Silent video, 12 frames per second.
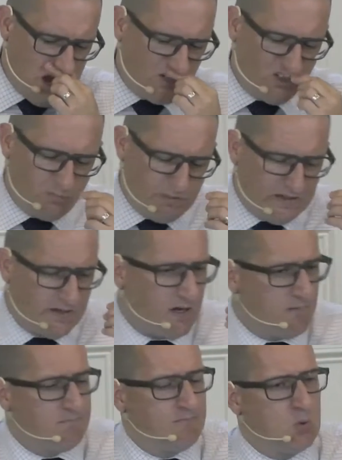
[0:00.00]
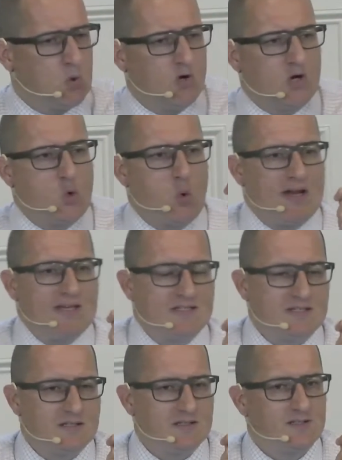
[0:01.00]
And you've become more
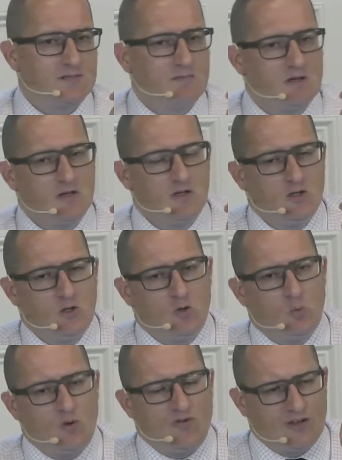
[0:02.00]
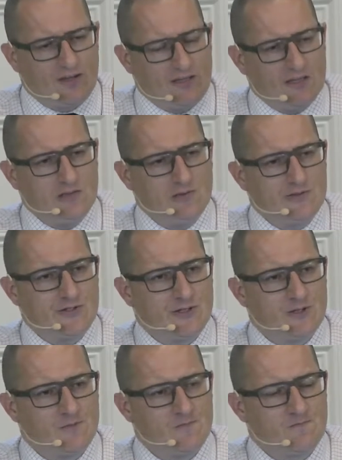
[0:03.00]
acquainted with the
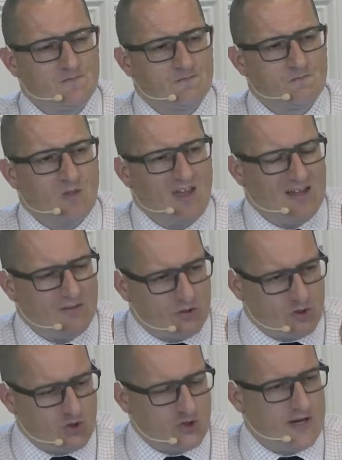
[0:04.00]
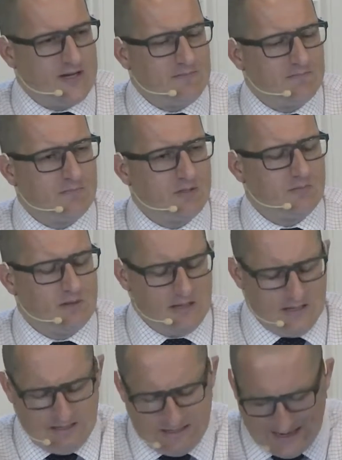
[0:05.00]
guilt and the shame
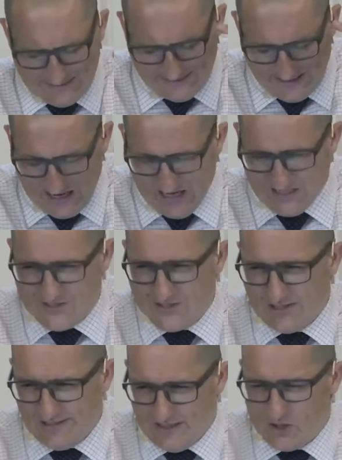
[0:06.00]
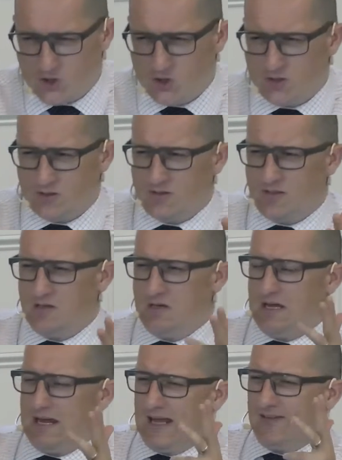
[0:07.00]
and the isolation
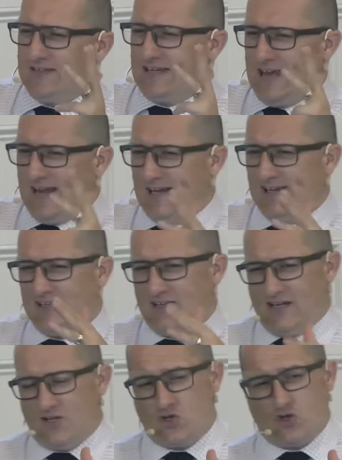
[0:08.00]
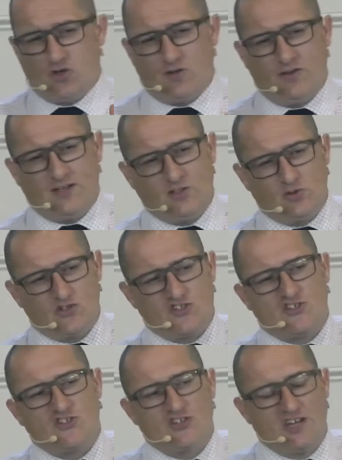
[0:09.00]
and the alienation that your
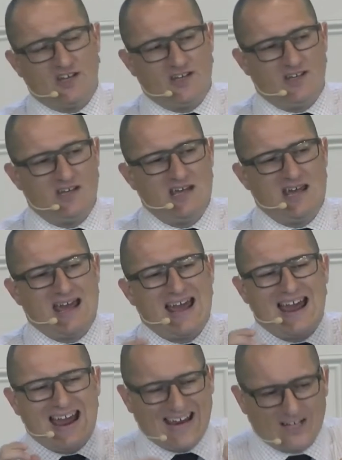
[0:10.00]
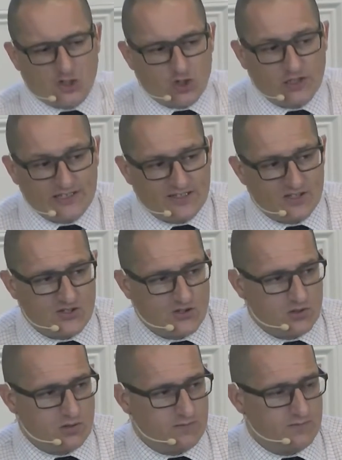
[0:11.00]
sin actually
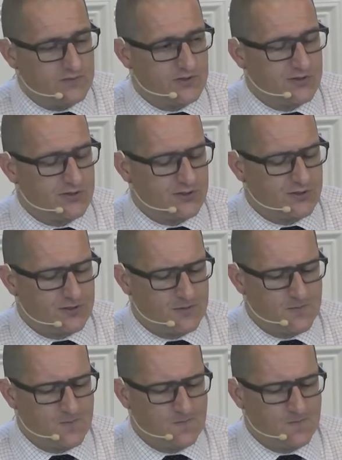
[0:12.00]
deserves.